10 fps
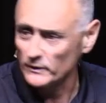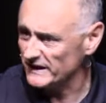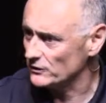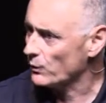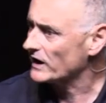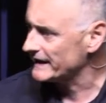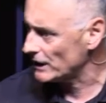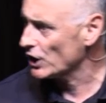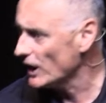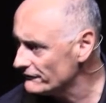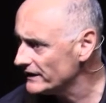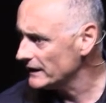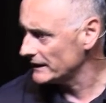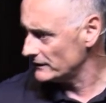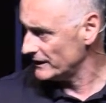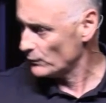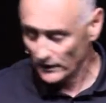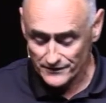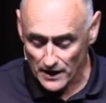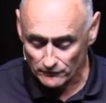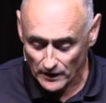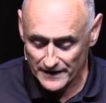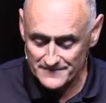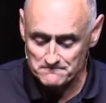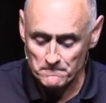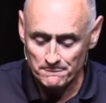We need to work at loving and, and whatnot, right?